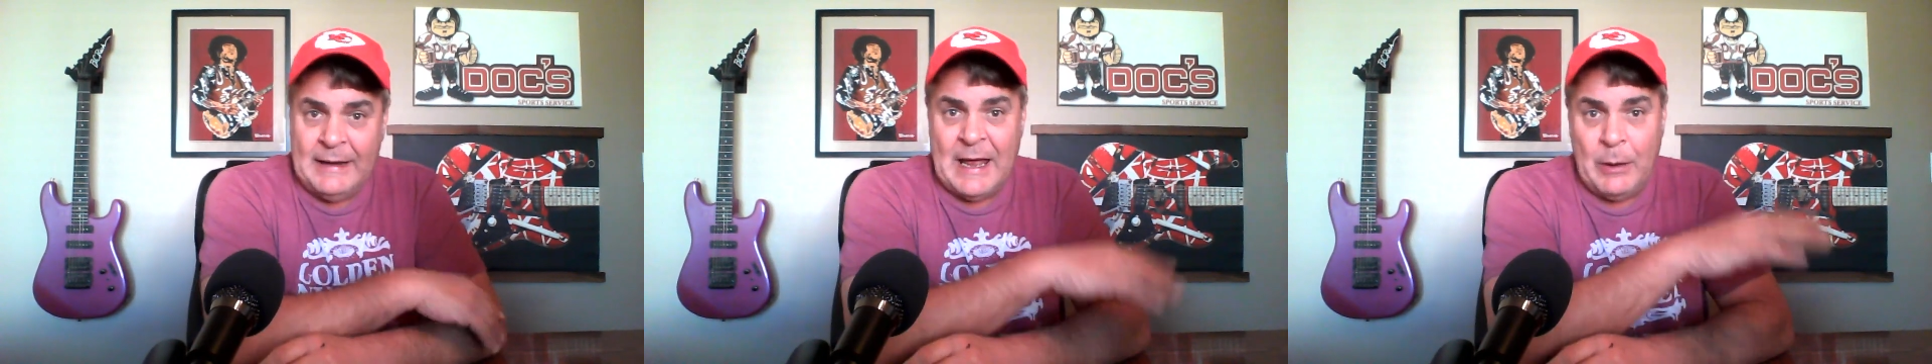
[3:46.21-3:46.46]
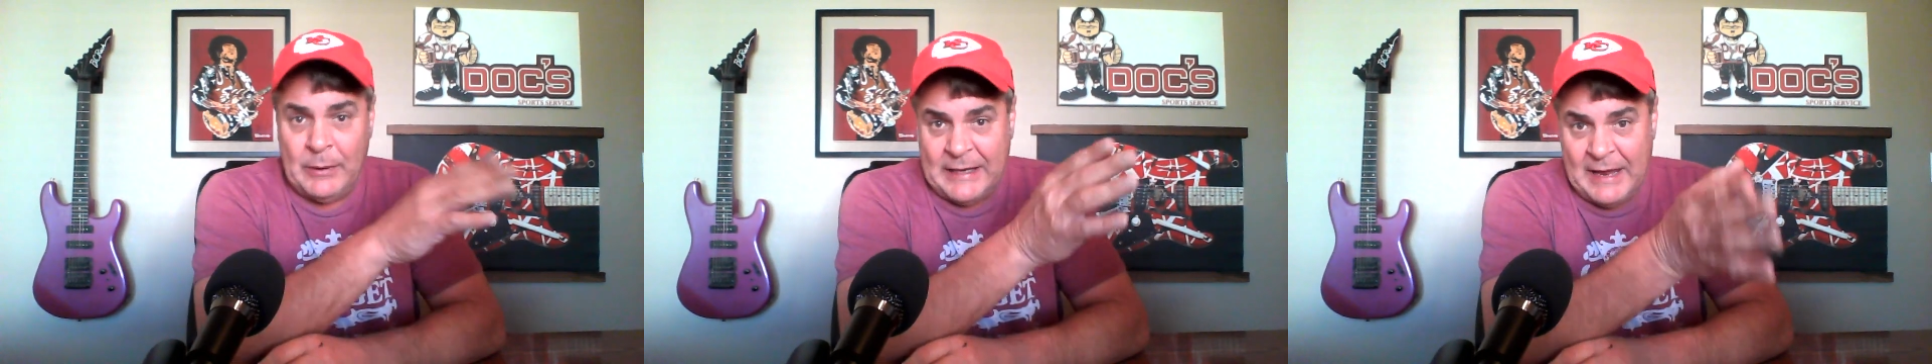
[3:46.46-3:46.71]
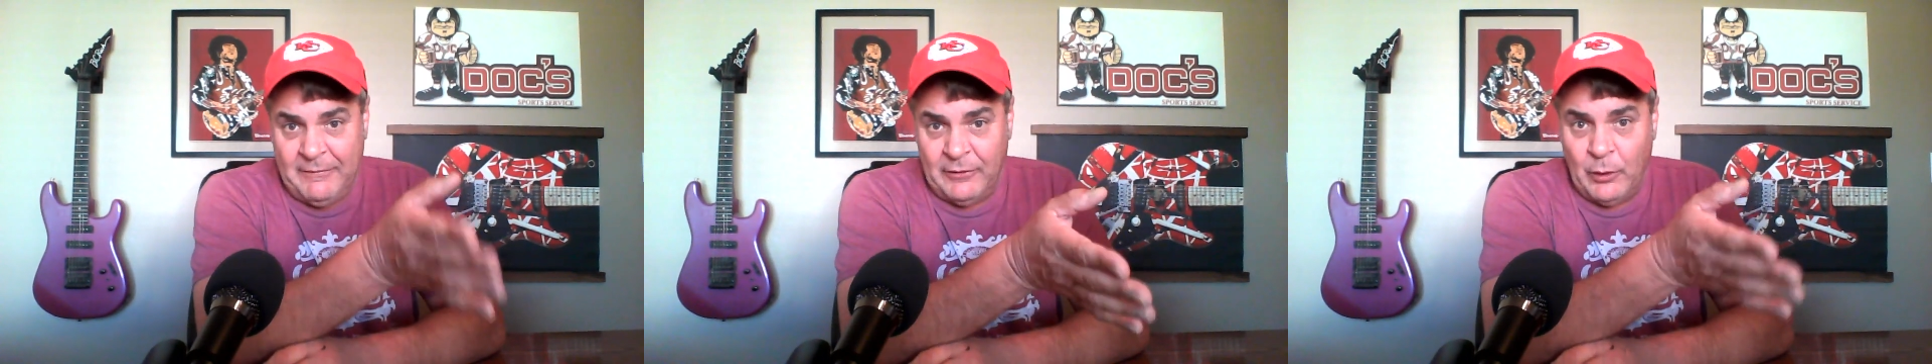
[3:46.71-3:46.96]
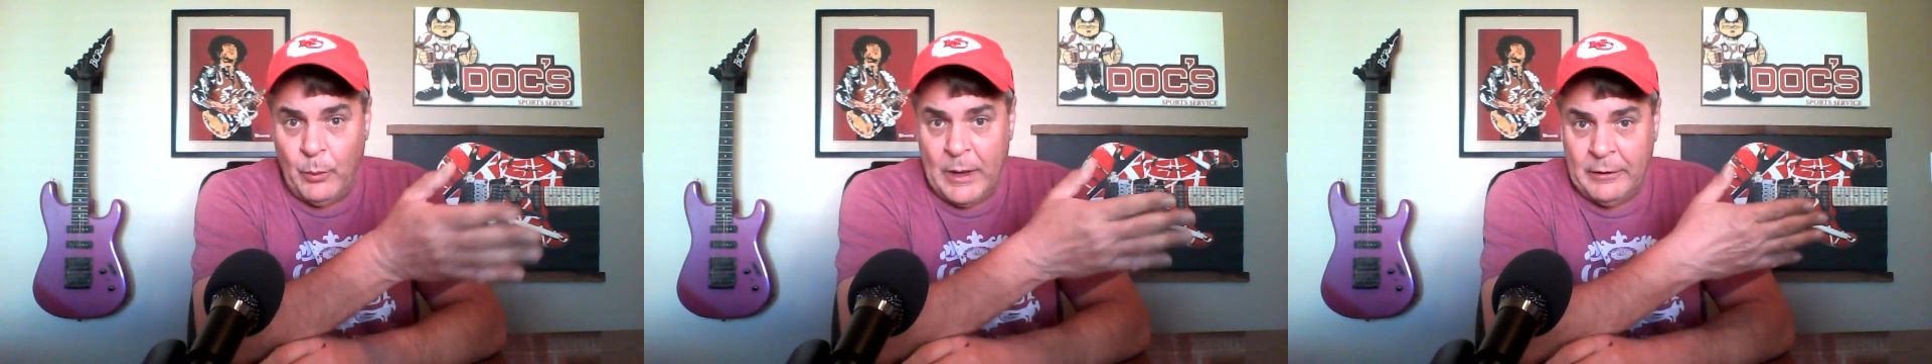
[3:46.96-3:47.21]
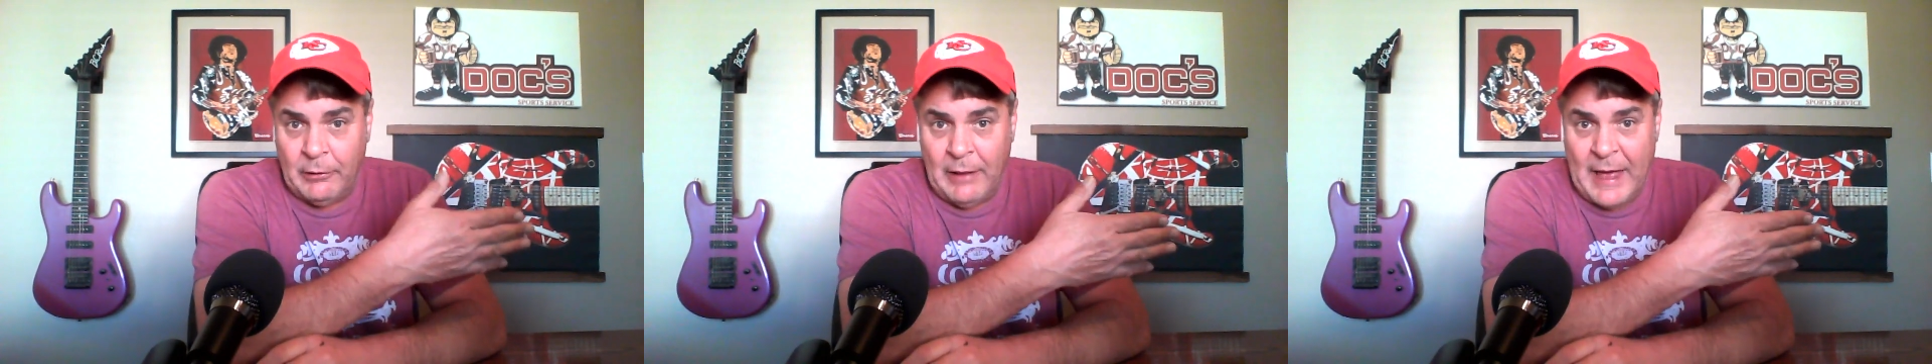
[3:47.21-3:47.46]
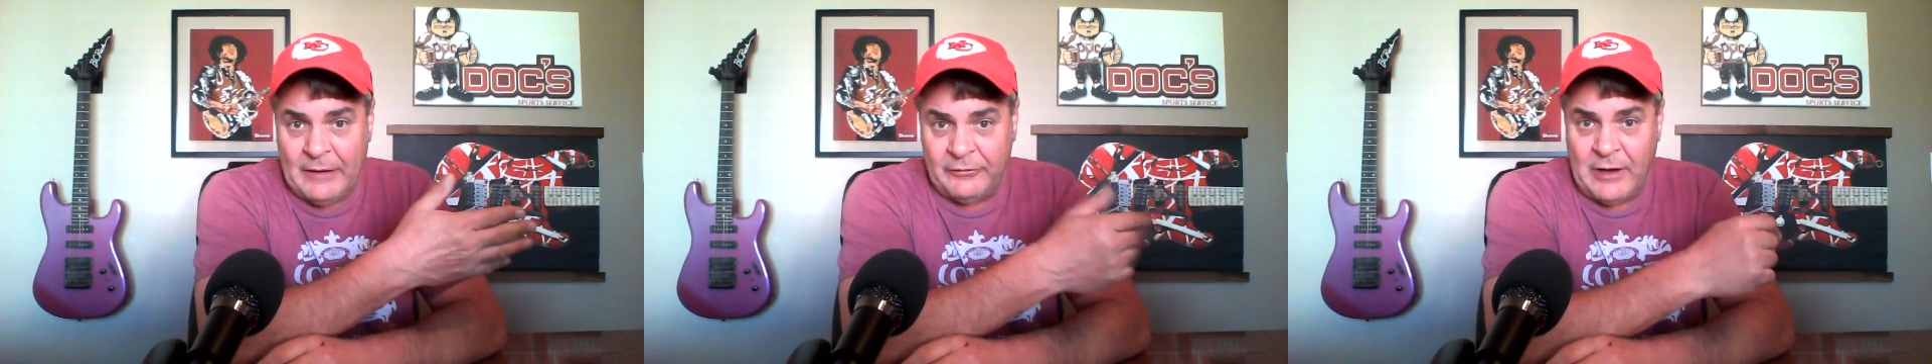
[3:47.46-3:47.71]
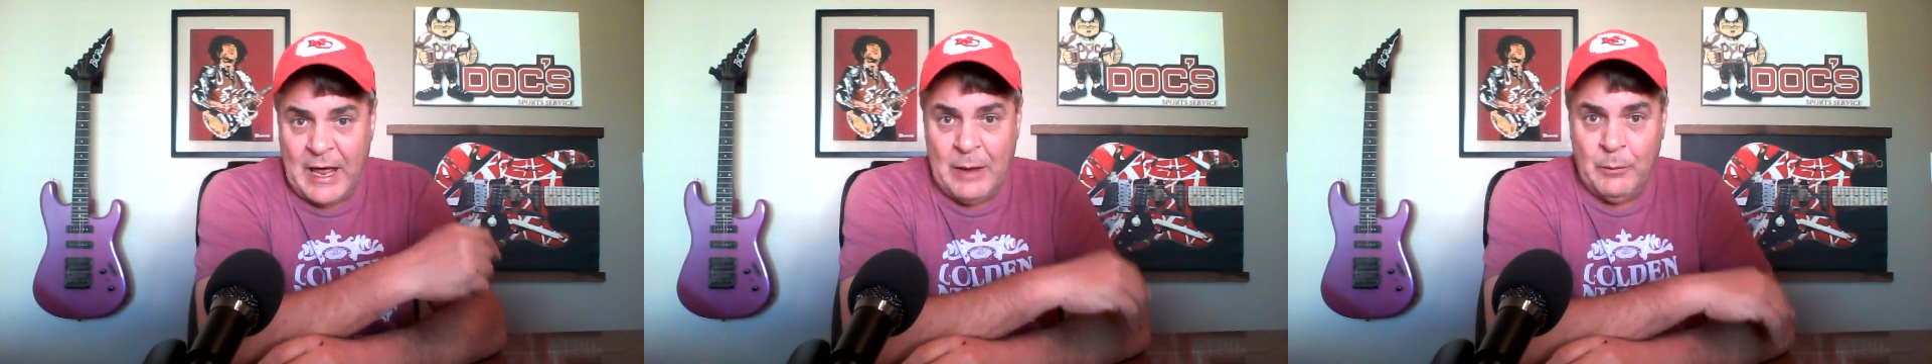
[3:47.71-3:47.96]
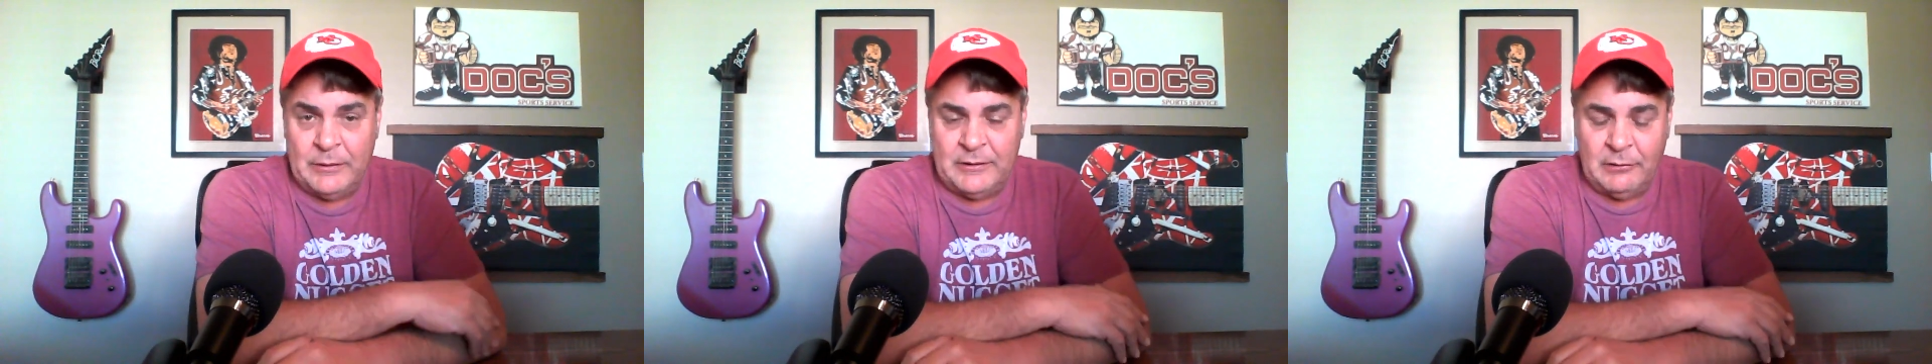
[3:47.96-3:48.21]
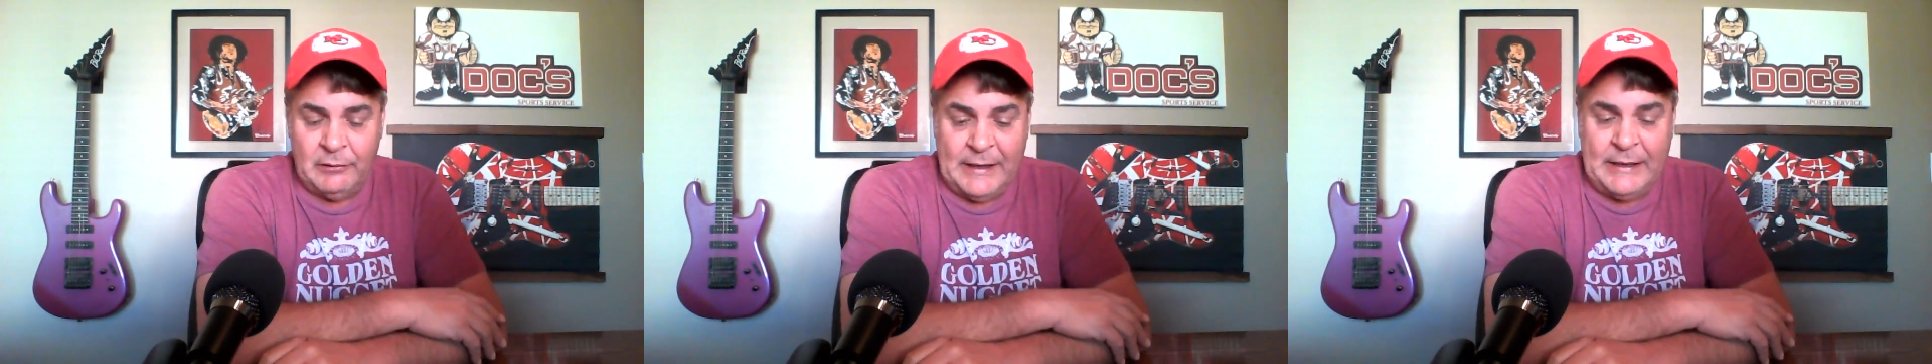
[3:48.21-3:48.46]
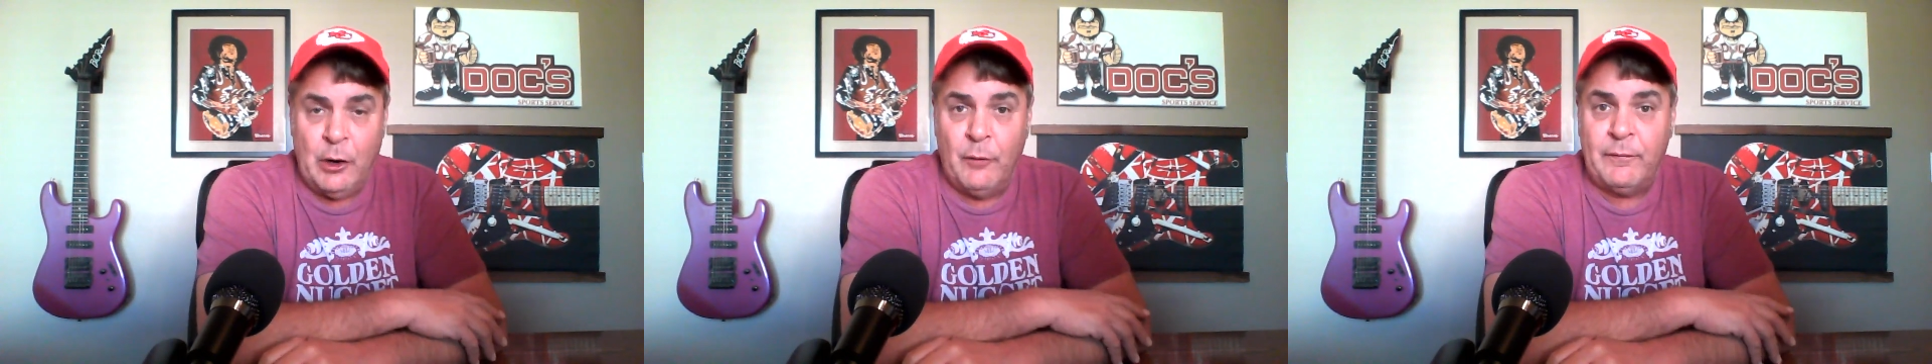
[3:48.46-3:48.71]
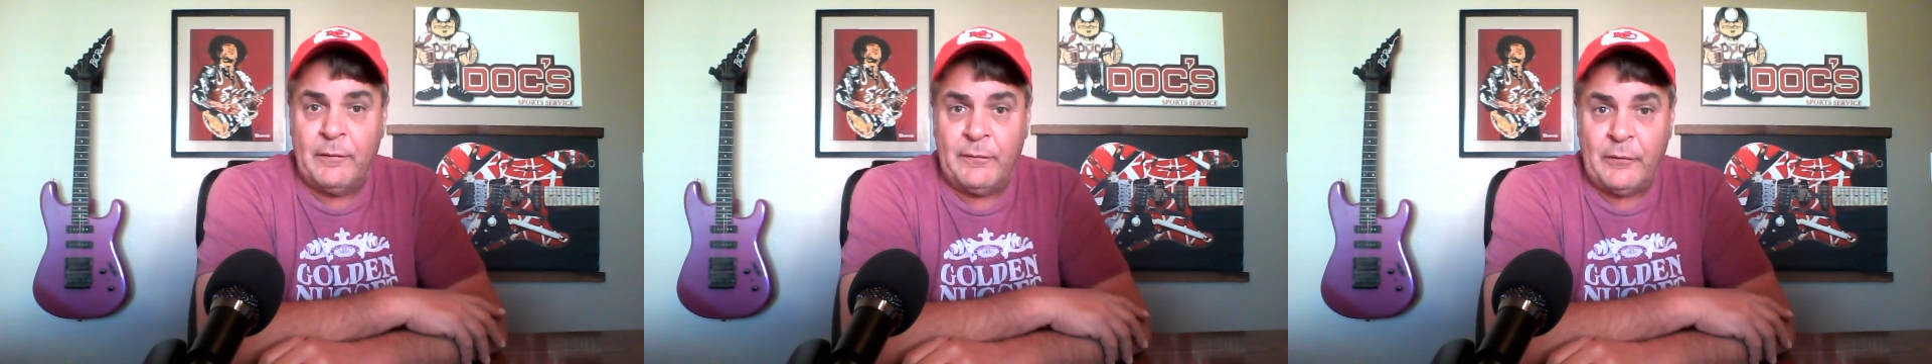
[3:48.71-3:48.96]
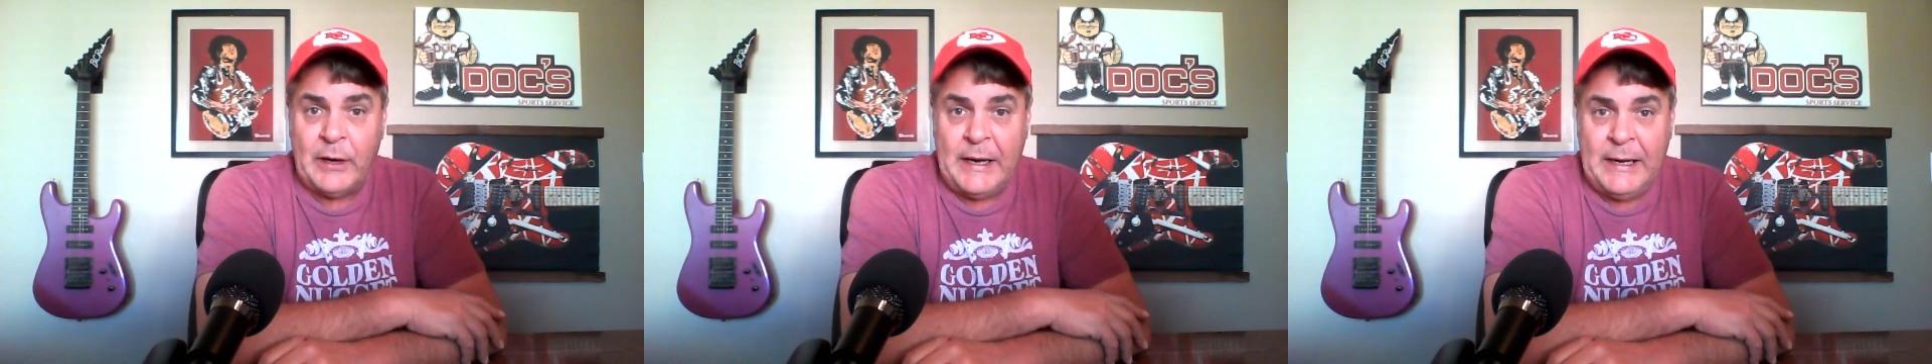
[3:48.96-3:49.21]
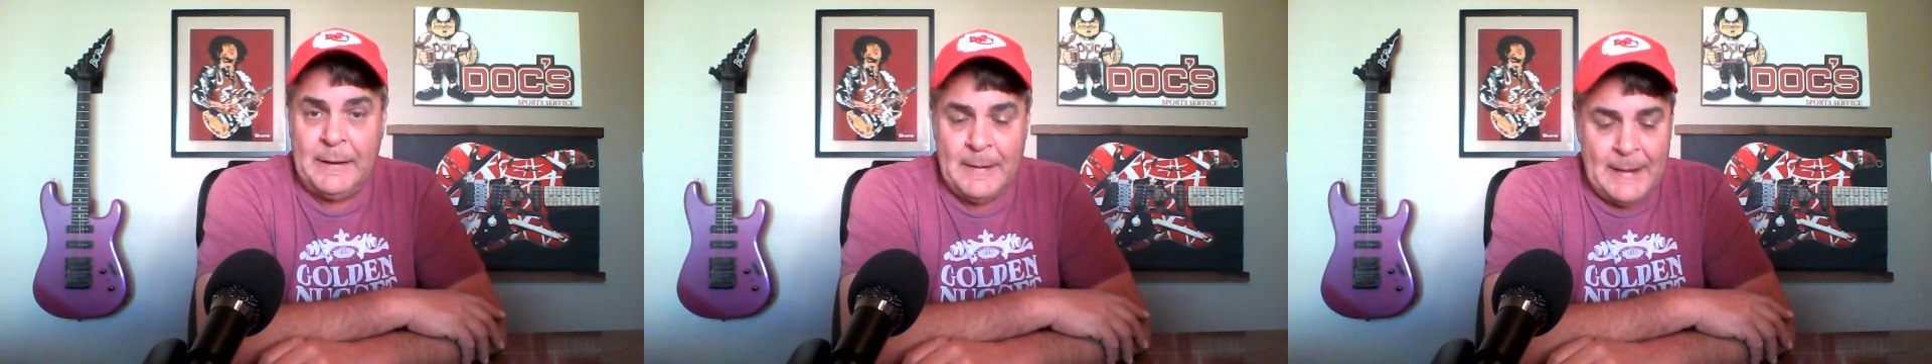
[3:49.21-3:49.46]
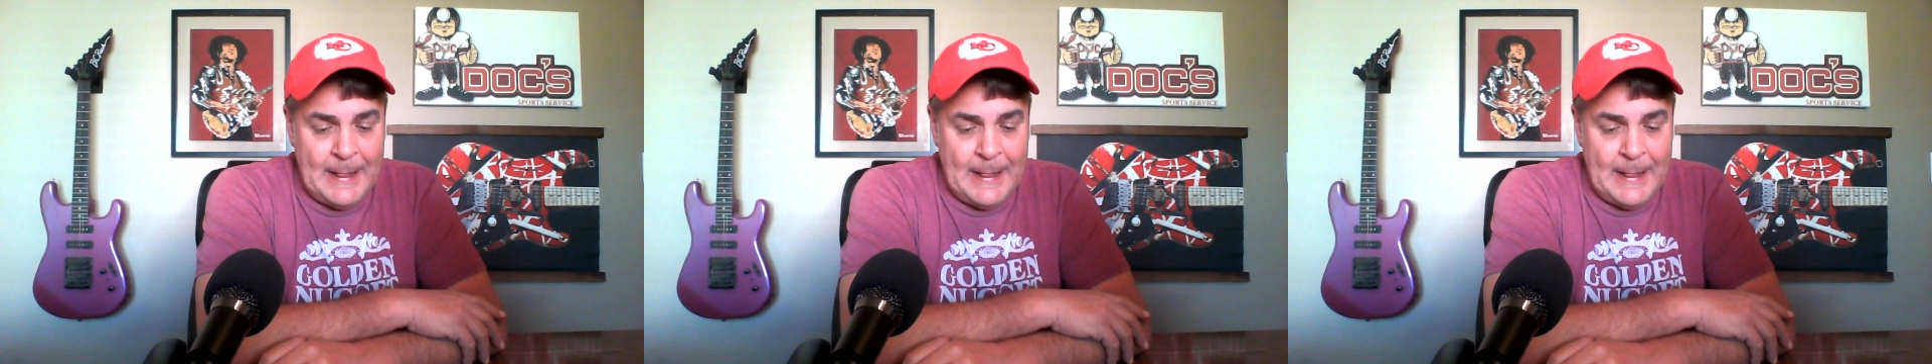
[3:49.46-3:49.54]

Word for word: Now we gave you the winner last night with Toledo for free.